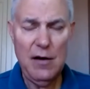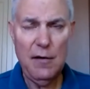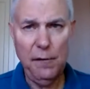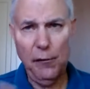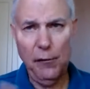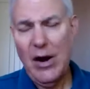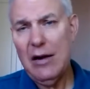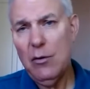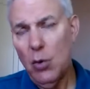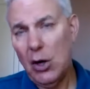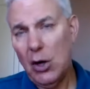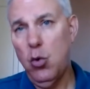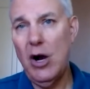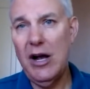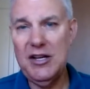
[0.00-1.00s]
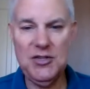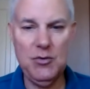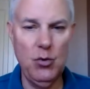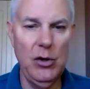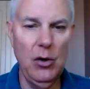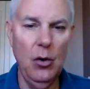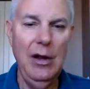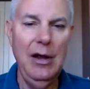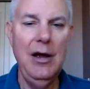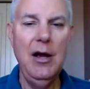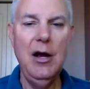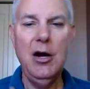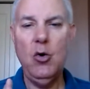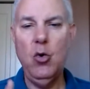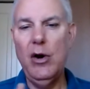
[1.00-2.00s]
Friend requests, real
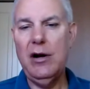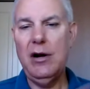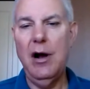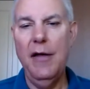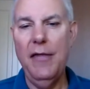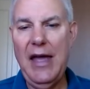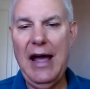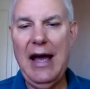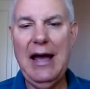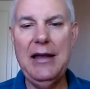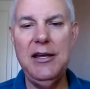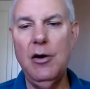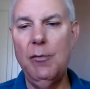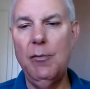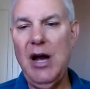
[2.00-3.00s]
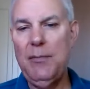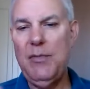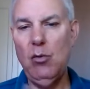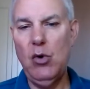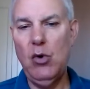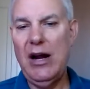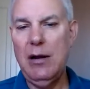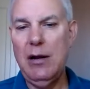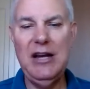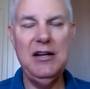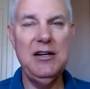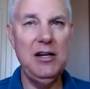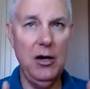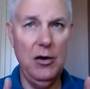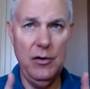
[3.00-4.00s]
quick on that, you know, might be recommended
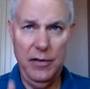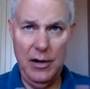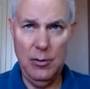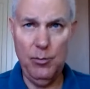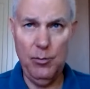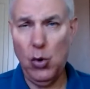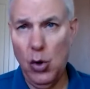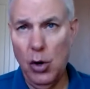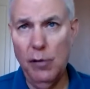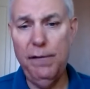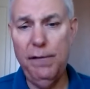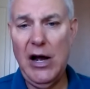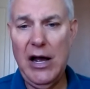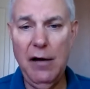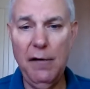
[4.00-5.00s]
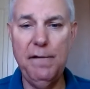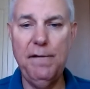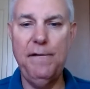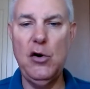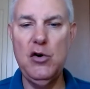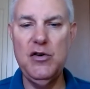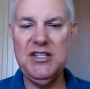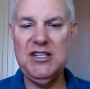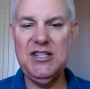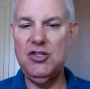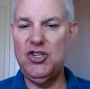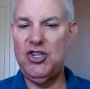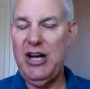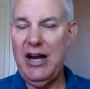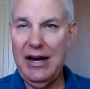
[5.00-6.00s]
to go to their profile first and
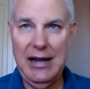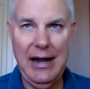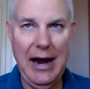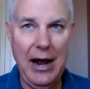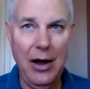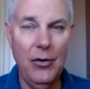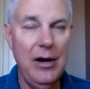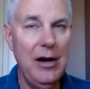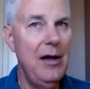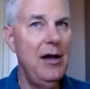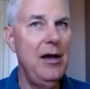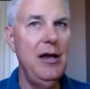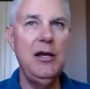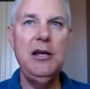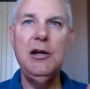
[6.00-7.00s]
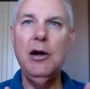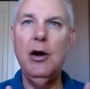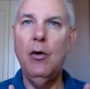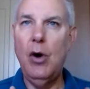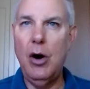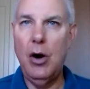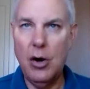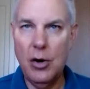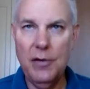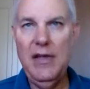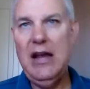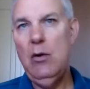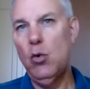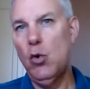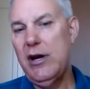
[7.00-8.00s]
check it out. You know, are
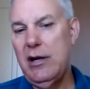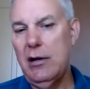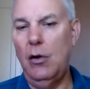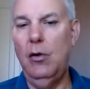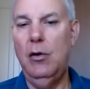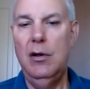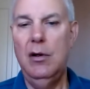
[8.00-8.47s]
they real?